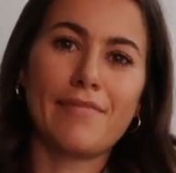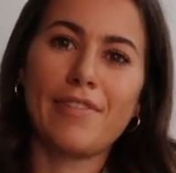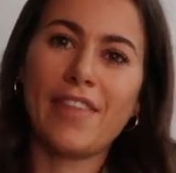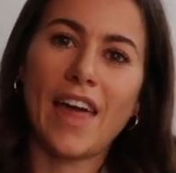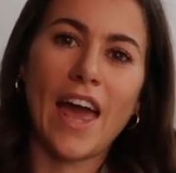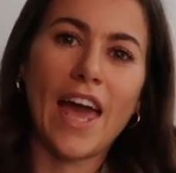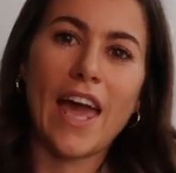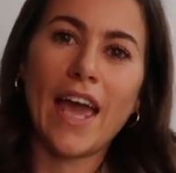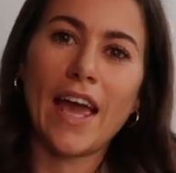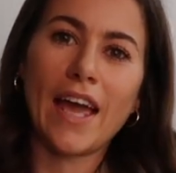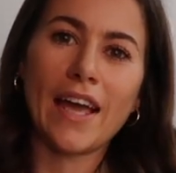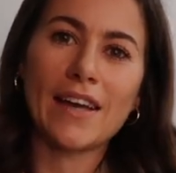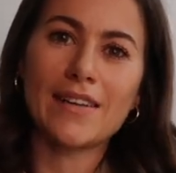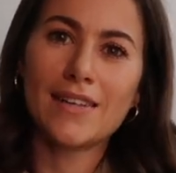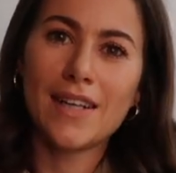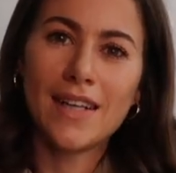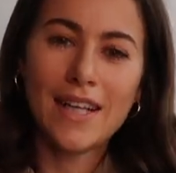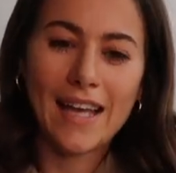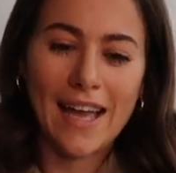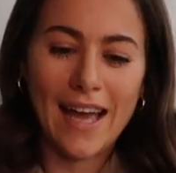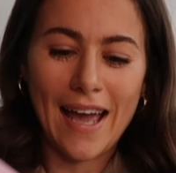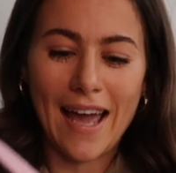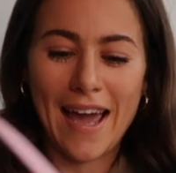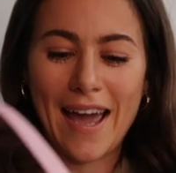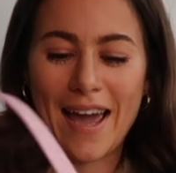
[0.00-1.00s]
thing,
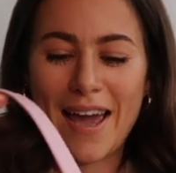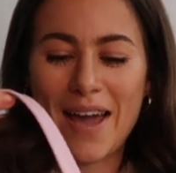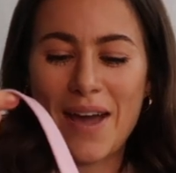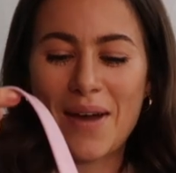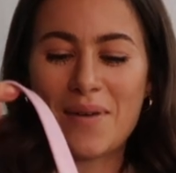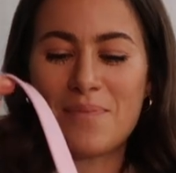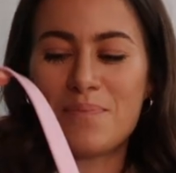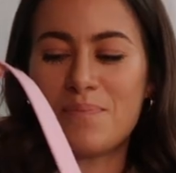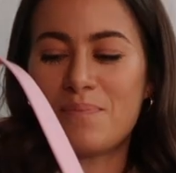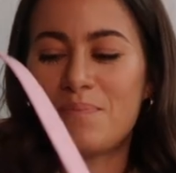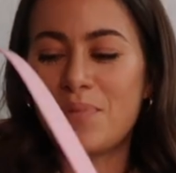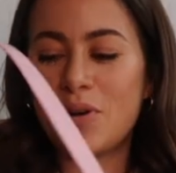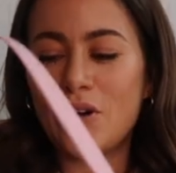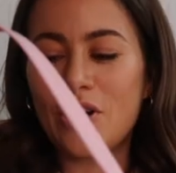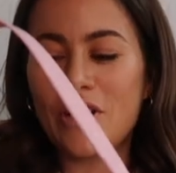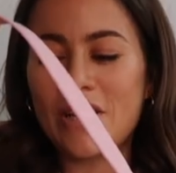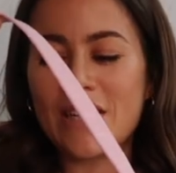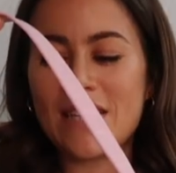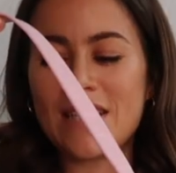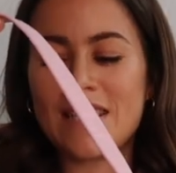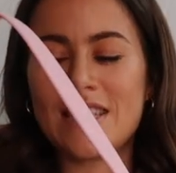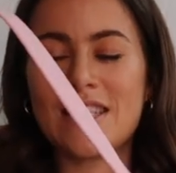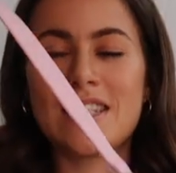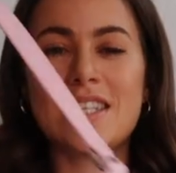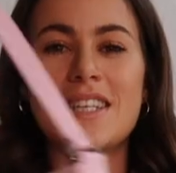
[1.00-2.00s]

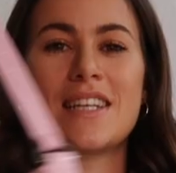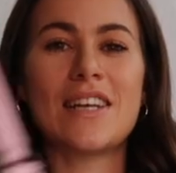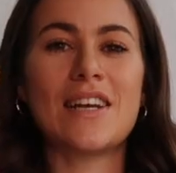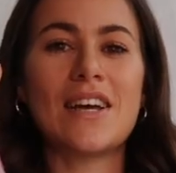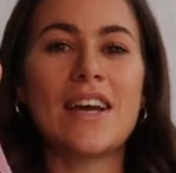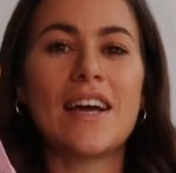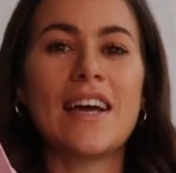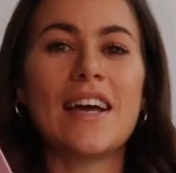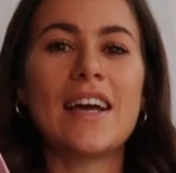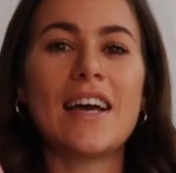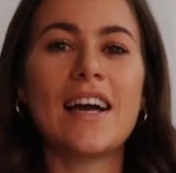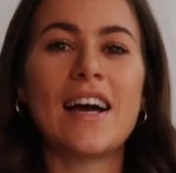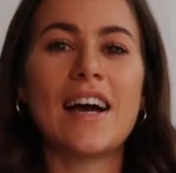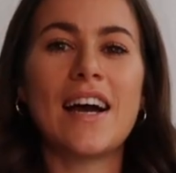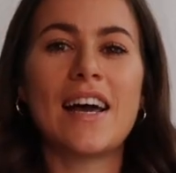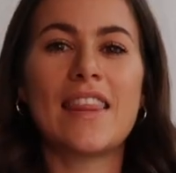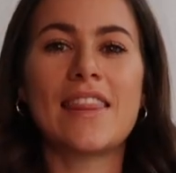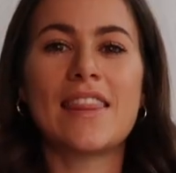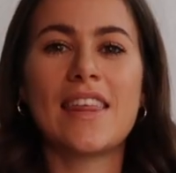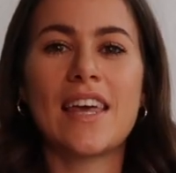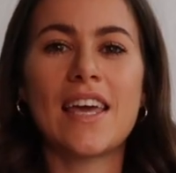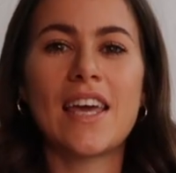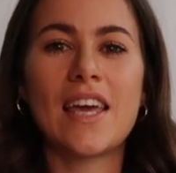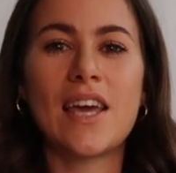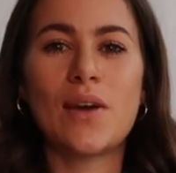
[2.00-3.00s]
but I
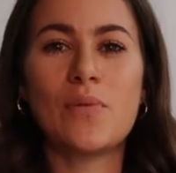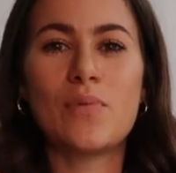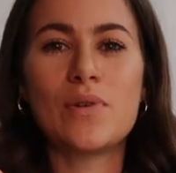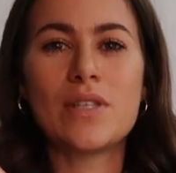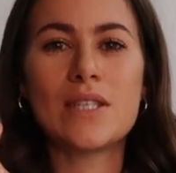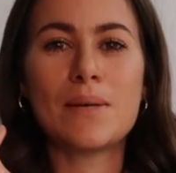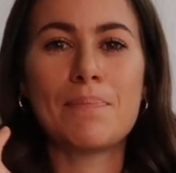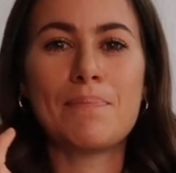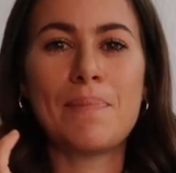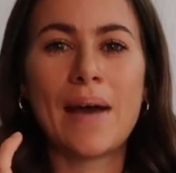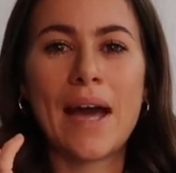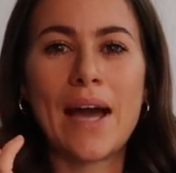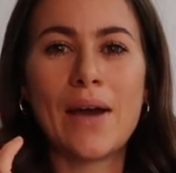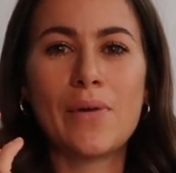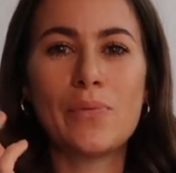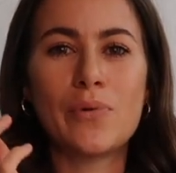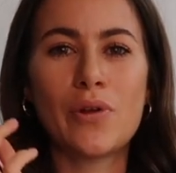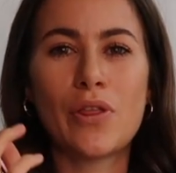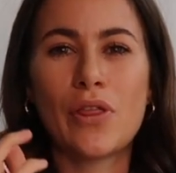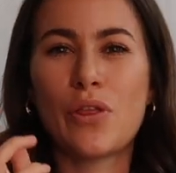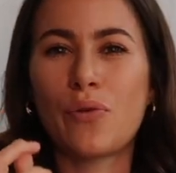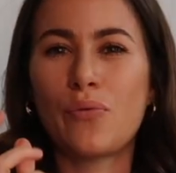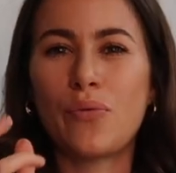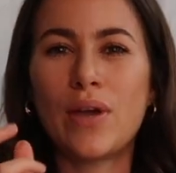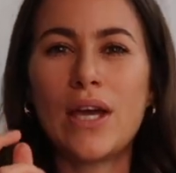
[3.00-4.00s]
think it was
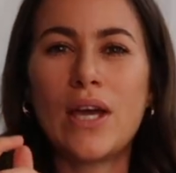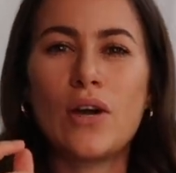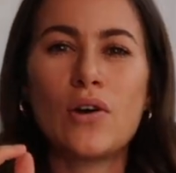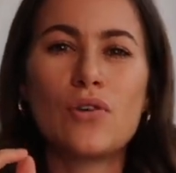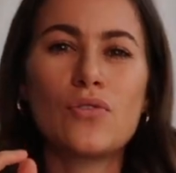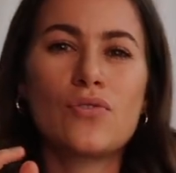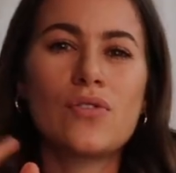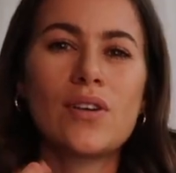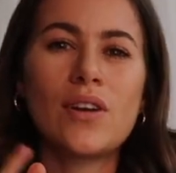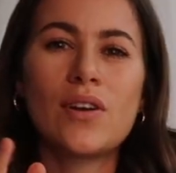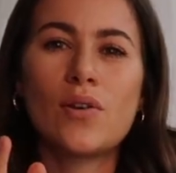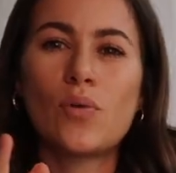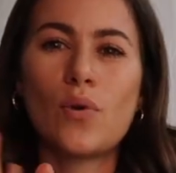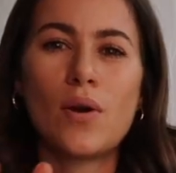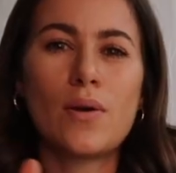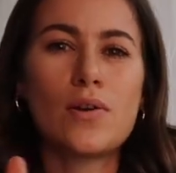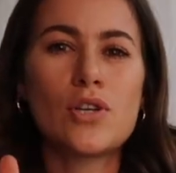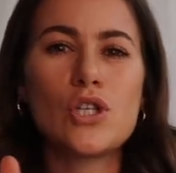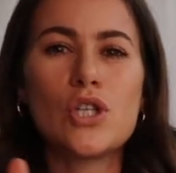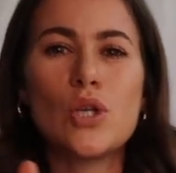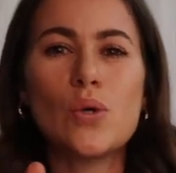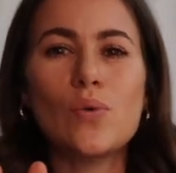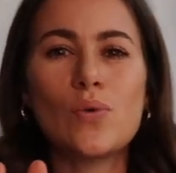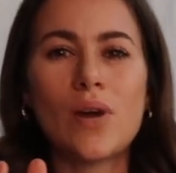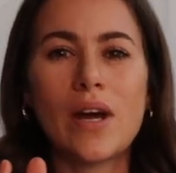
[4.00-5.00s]
about 300 or
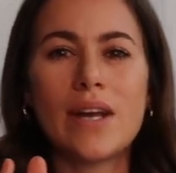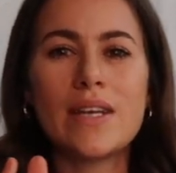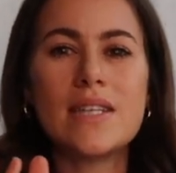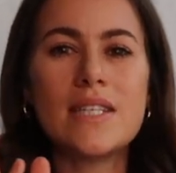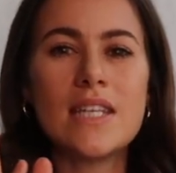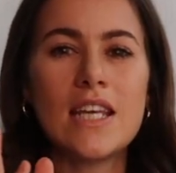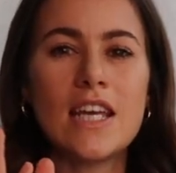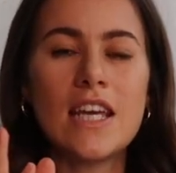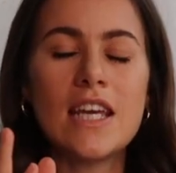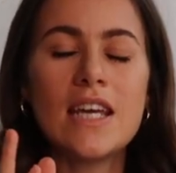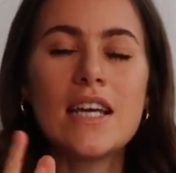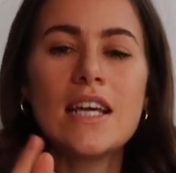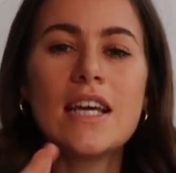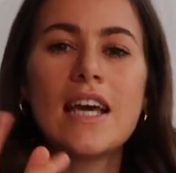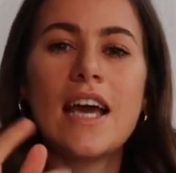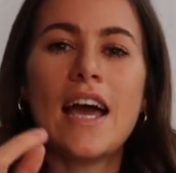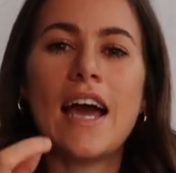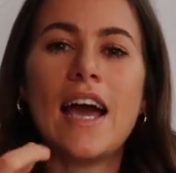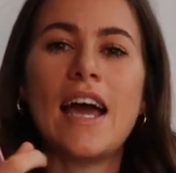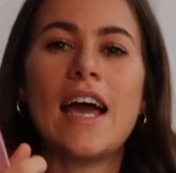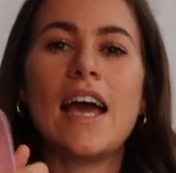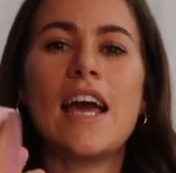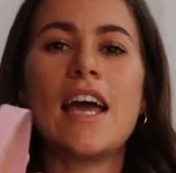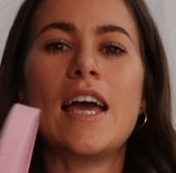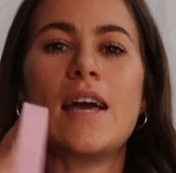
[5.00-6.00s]
290,
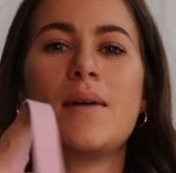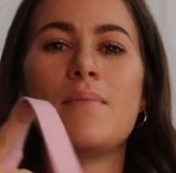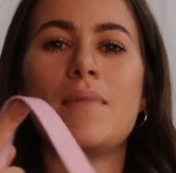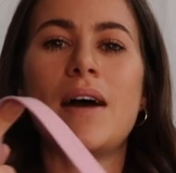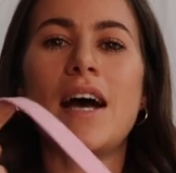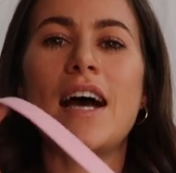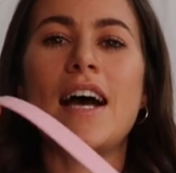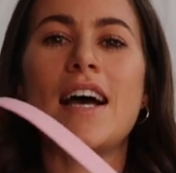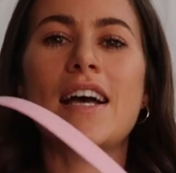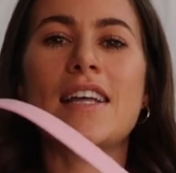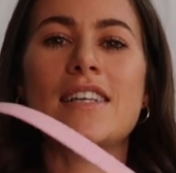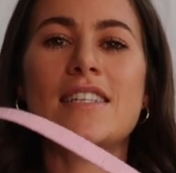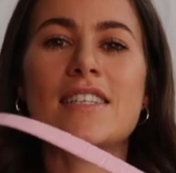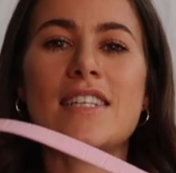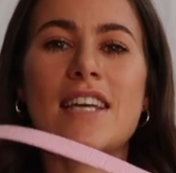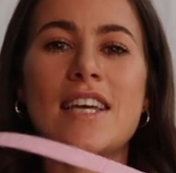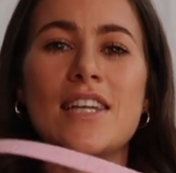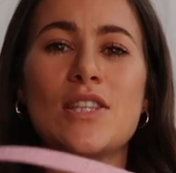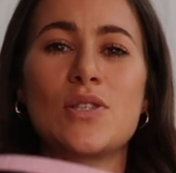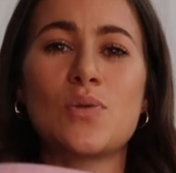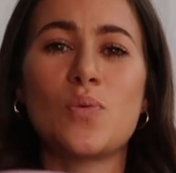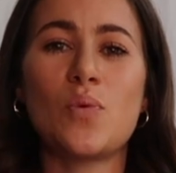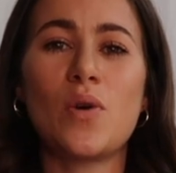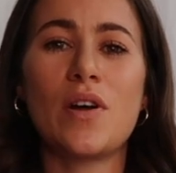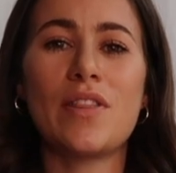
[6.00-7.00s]
and
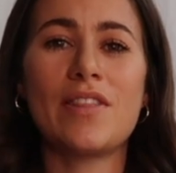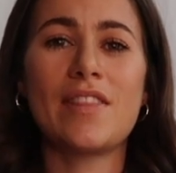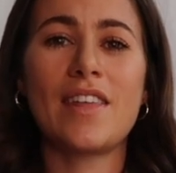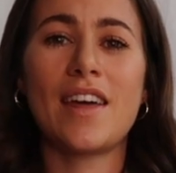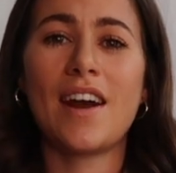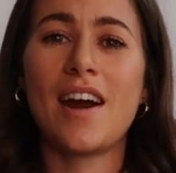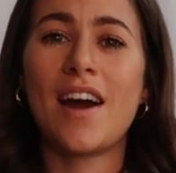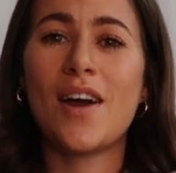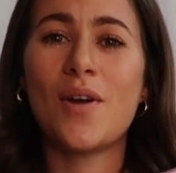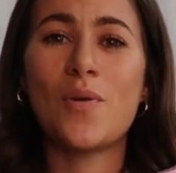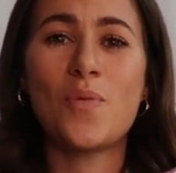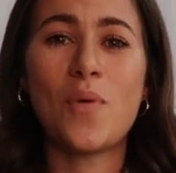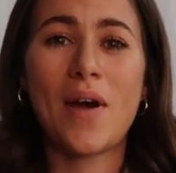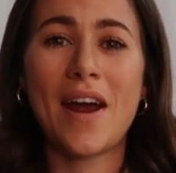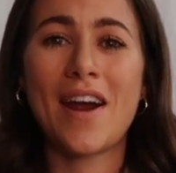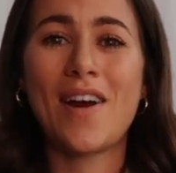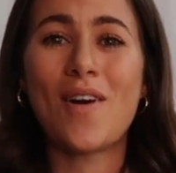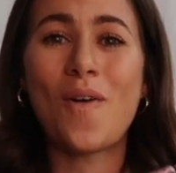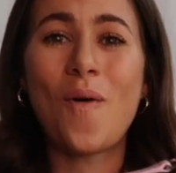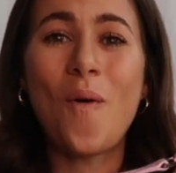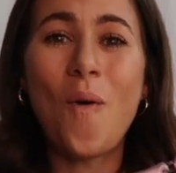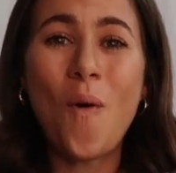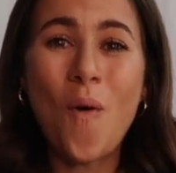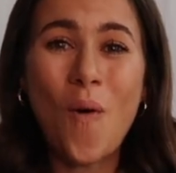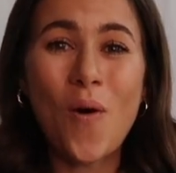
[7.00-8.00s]
it's one that I
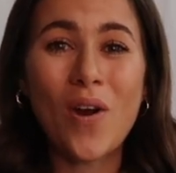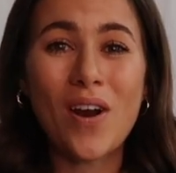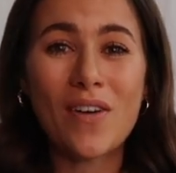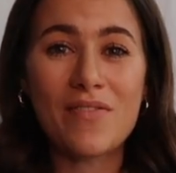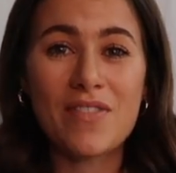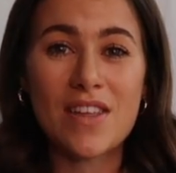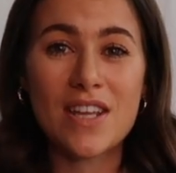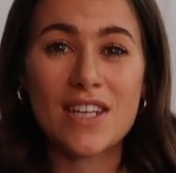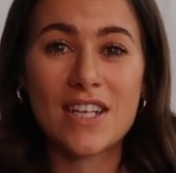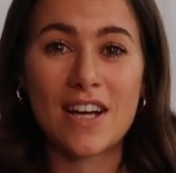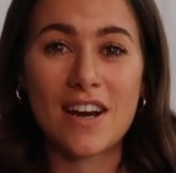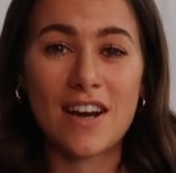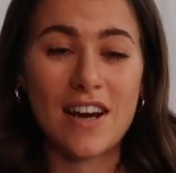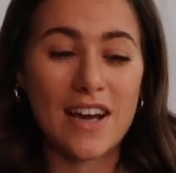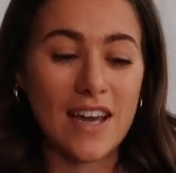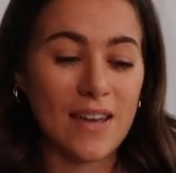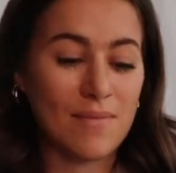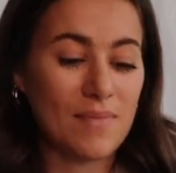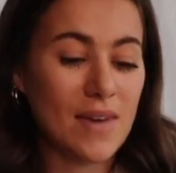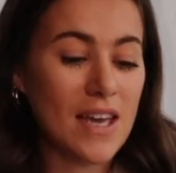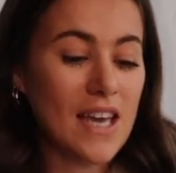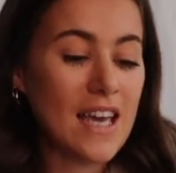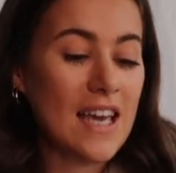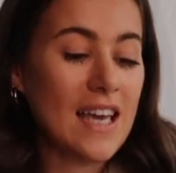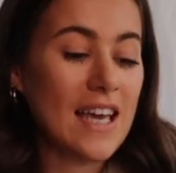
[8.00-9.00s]
wear all of the
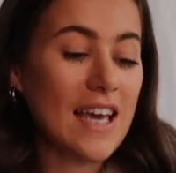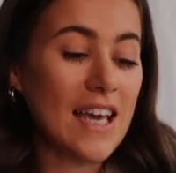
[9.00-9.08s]
time.